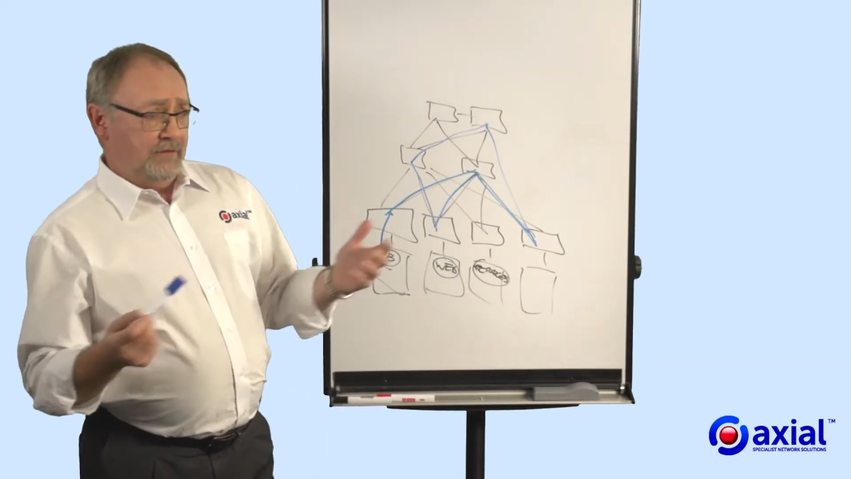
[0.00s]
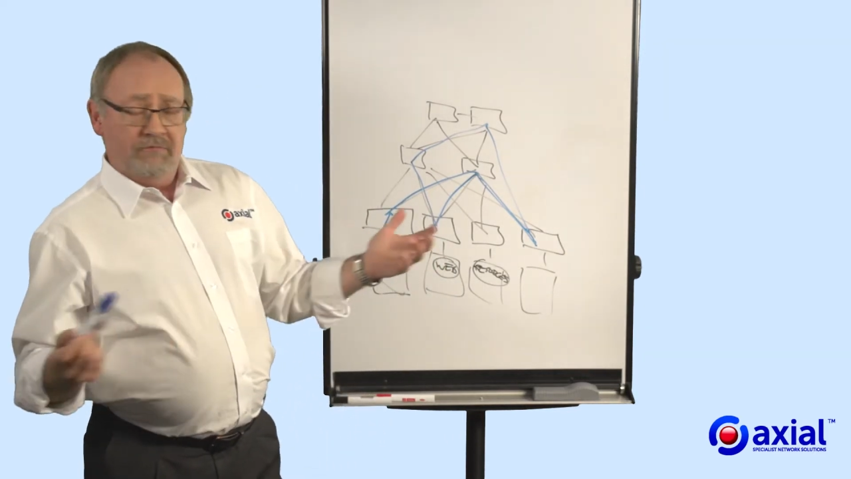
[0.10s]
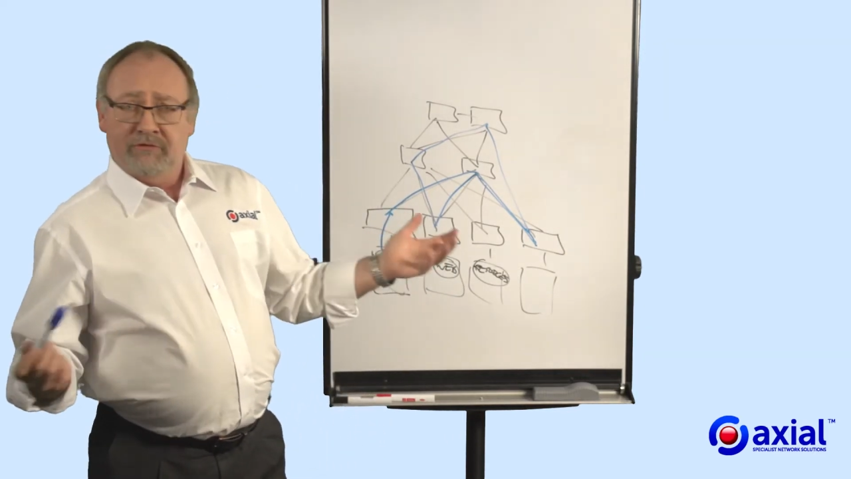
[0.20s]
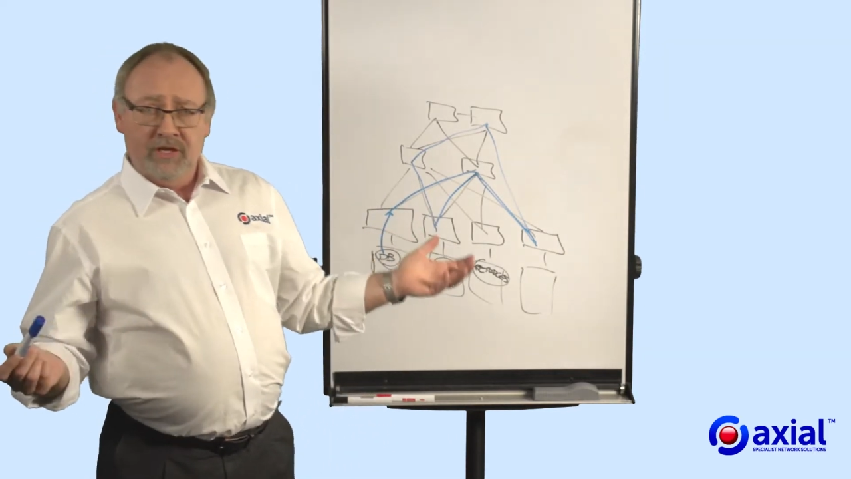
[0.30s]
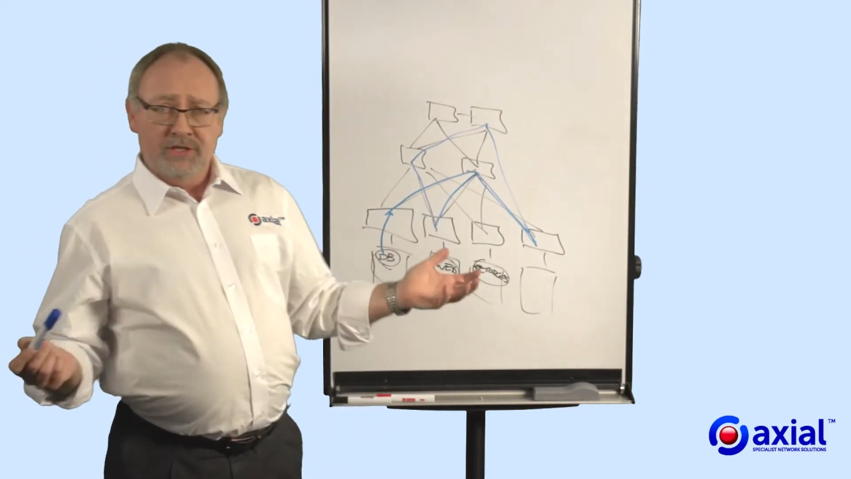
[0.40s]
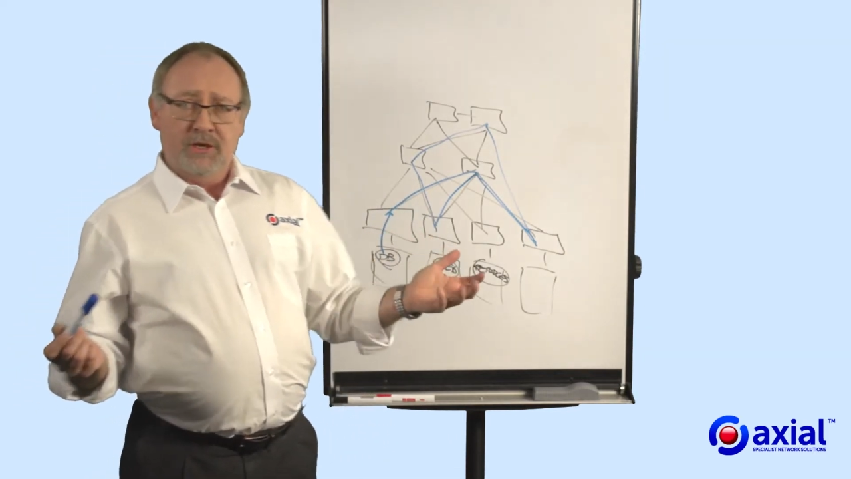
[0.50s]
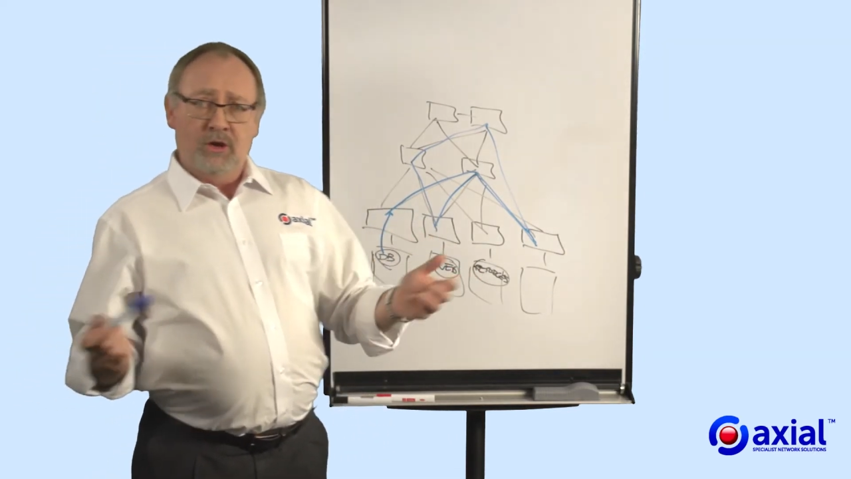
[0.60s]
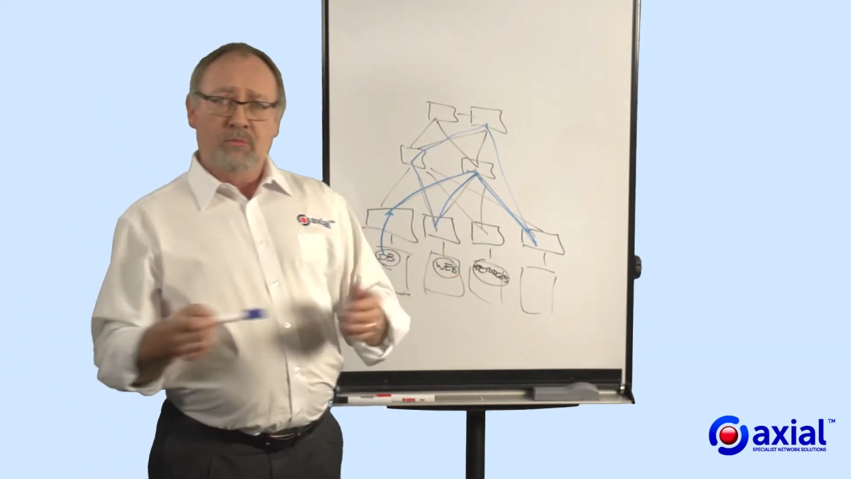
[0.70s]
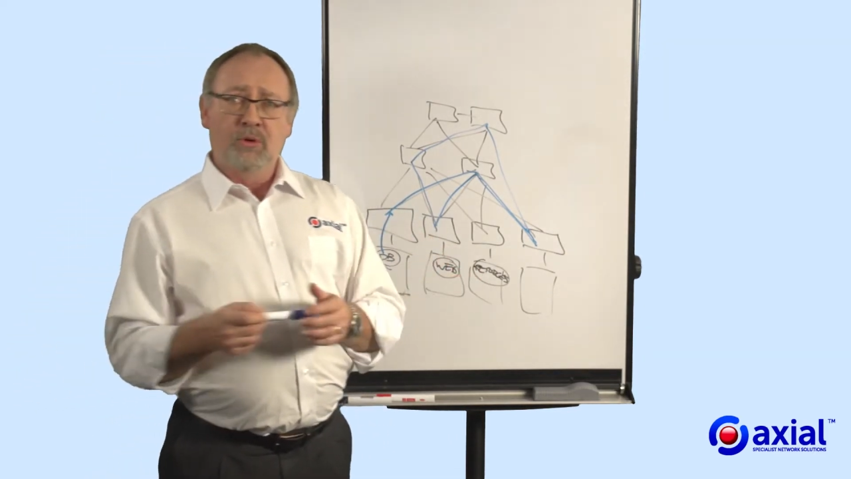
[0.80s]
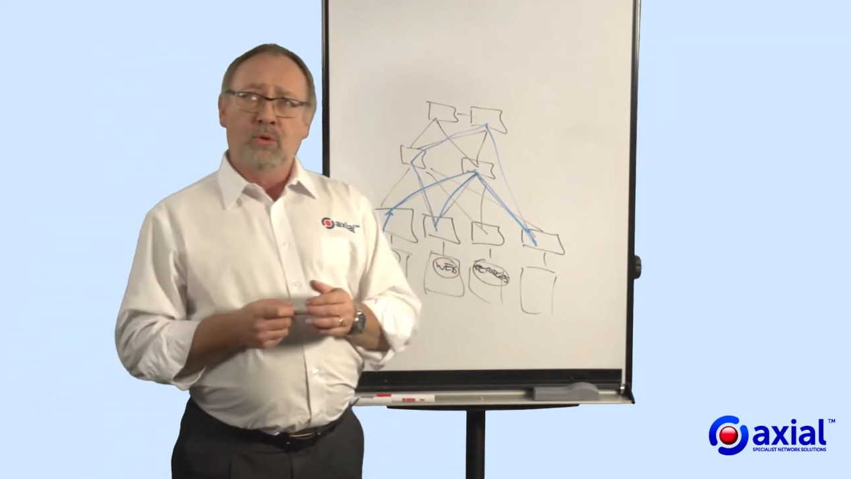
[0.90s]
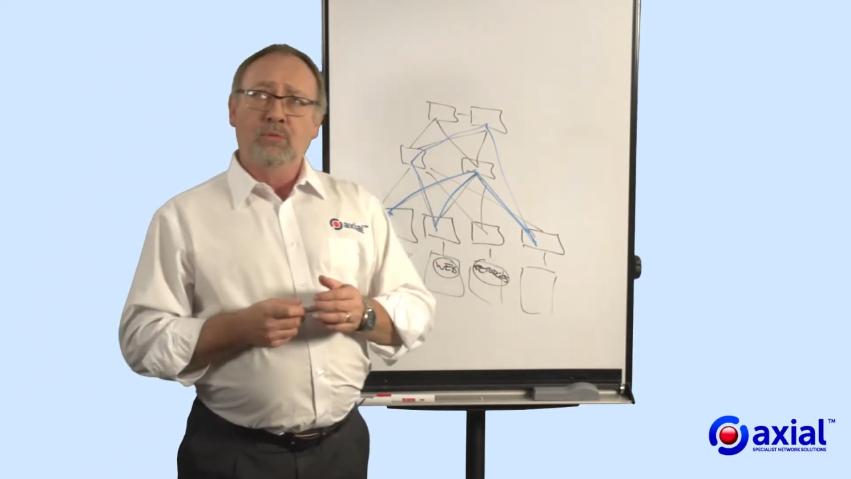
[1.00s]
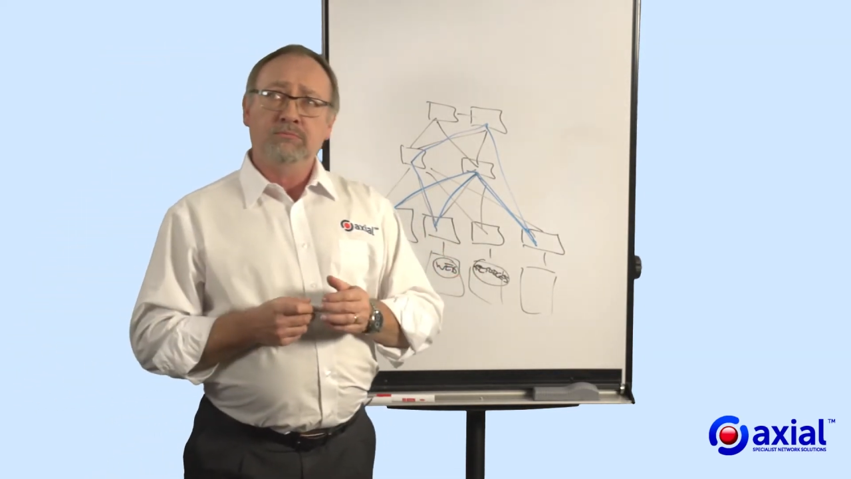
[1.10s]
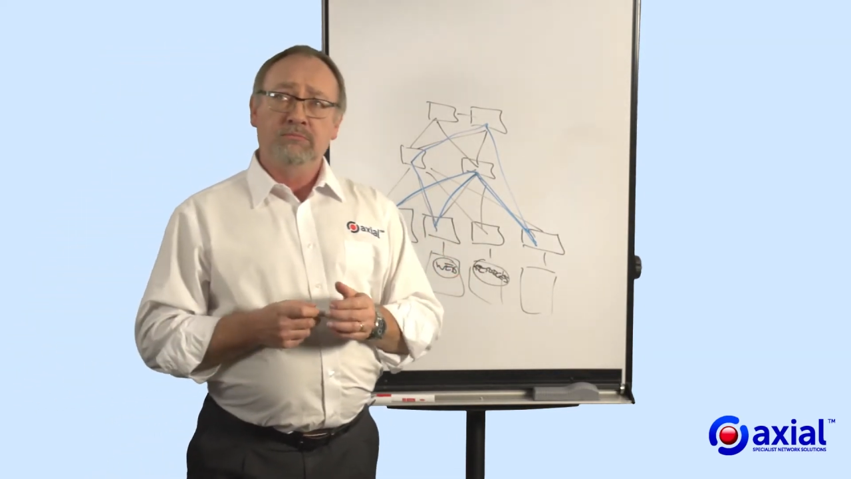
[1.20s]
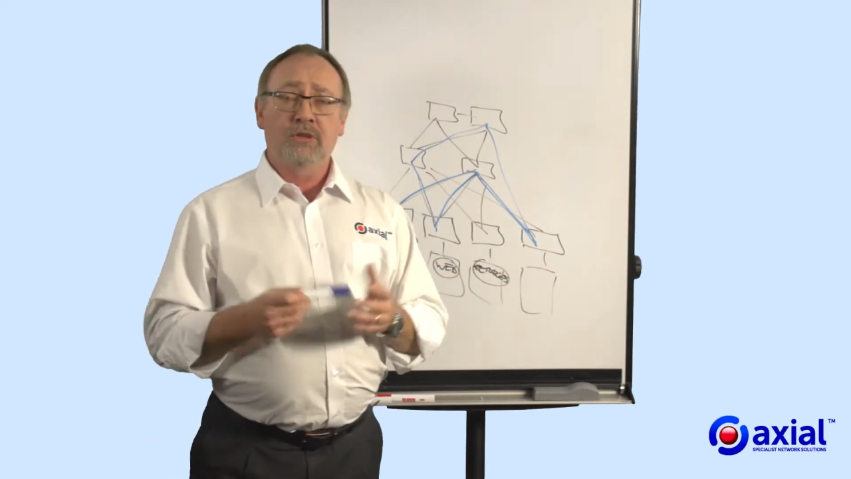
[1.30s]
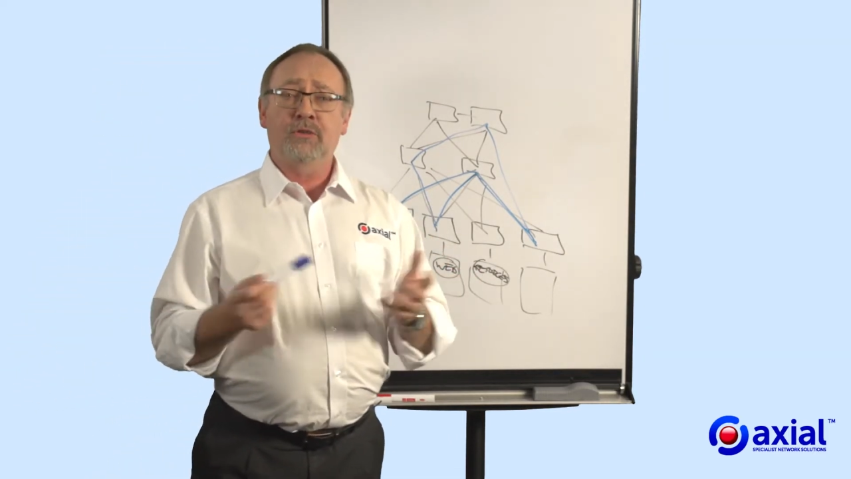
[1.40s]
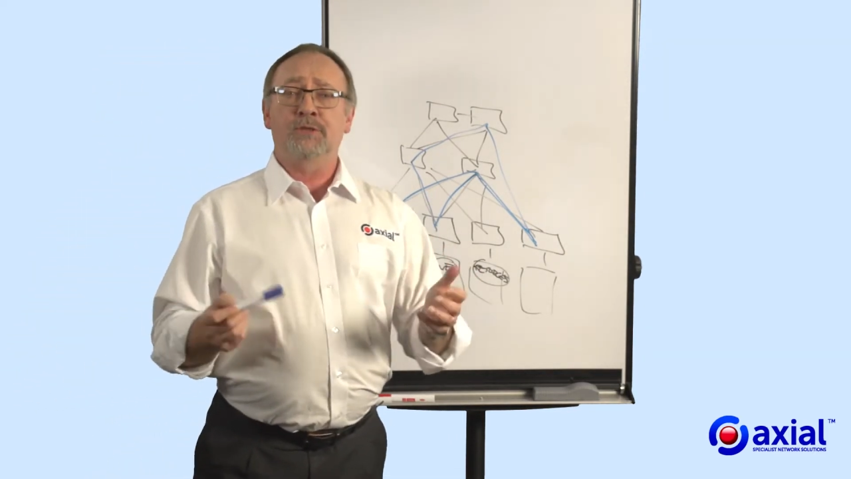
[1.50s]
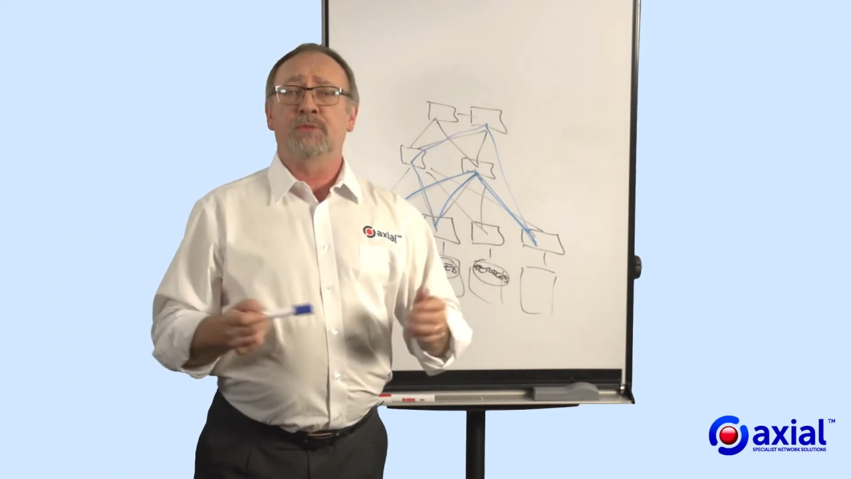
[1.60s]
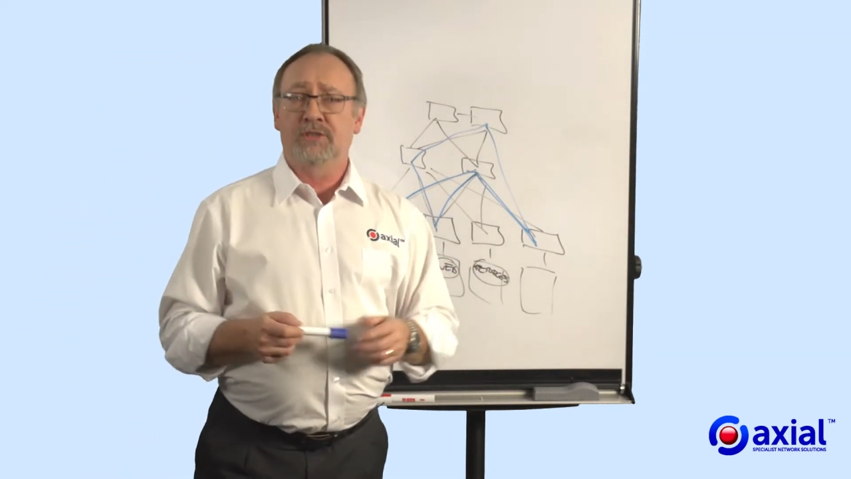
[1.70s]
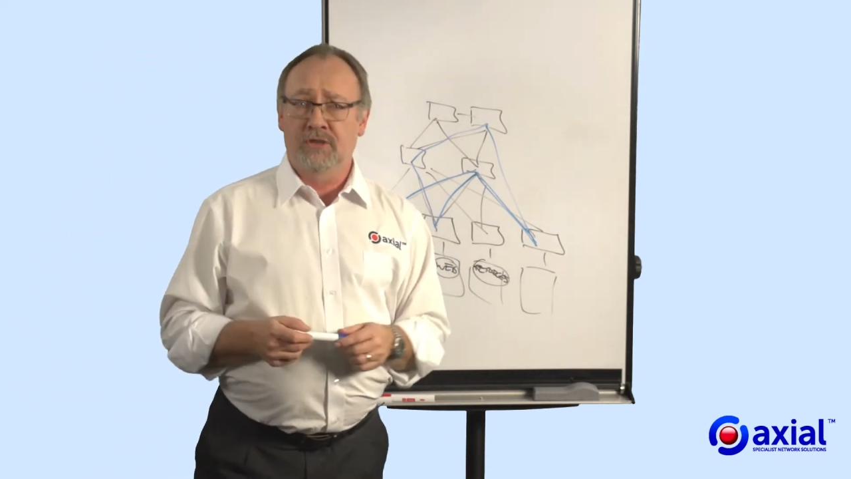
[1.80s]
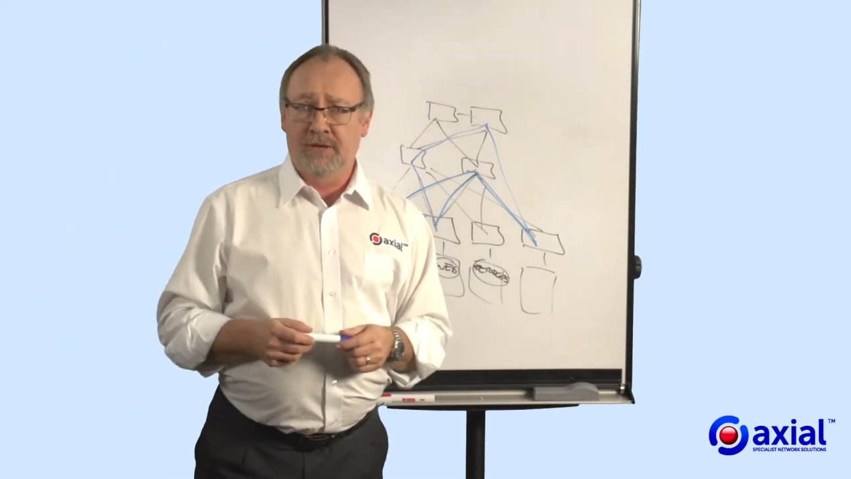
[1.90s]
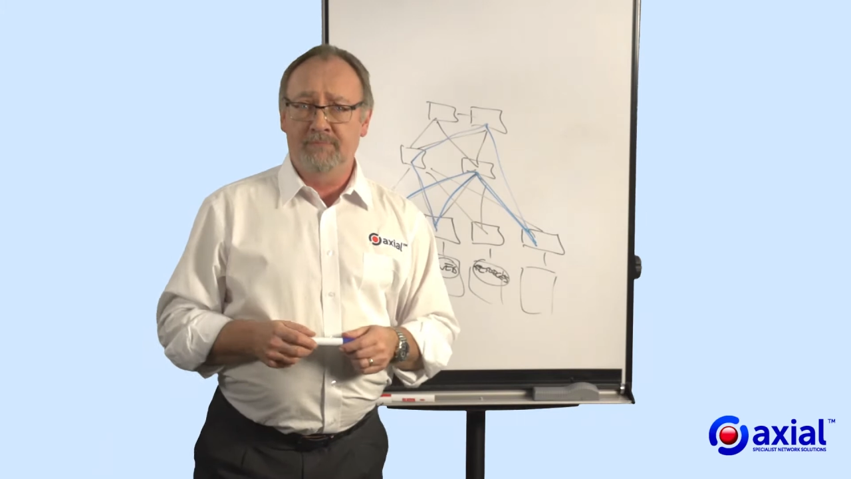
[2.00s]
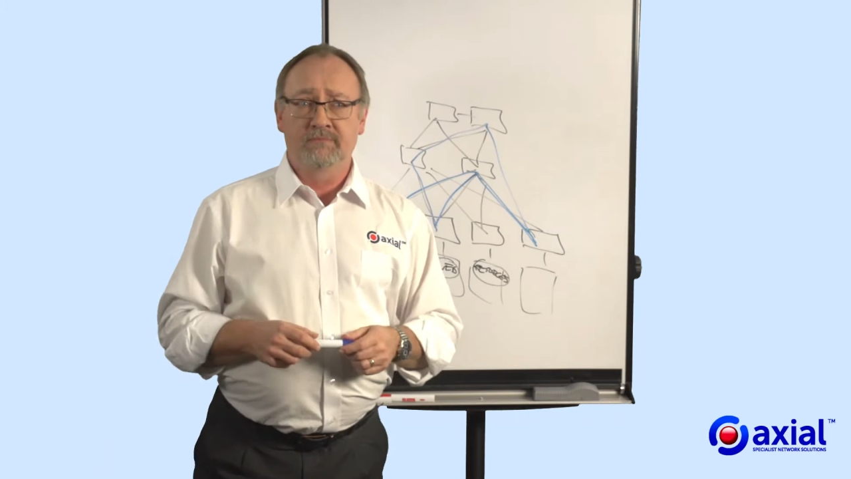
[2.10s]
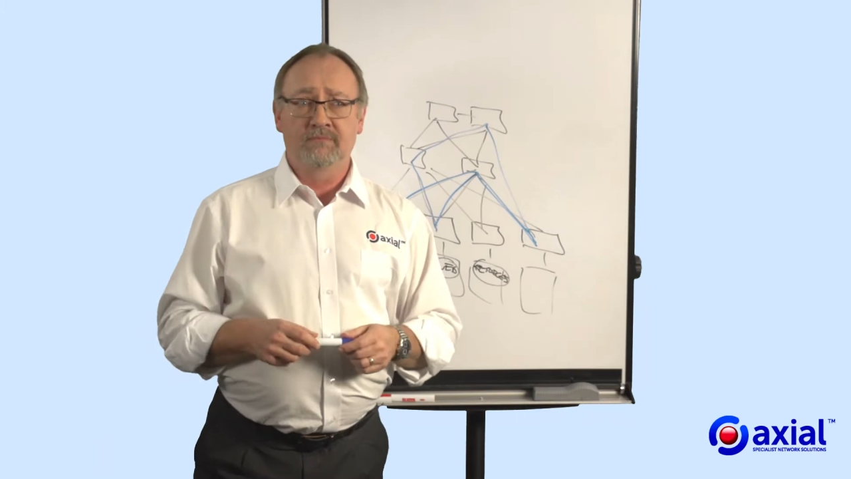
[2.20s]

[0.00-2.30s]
For example, Christmas time,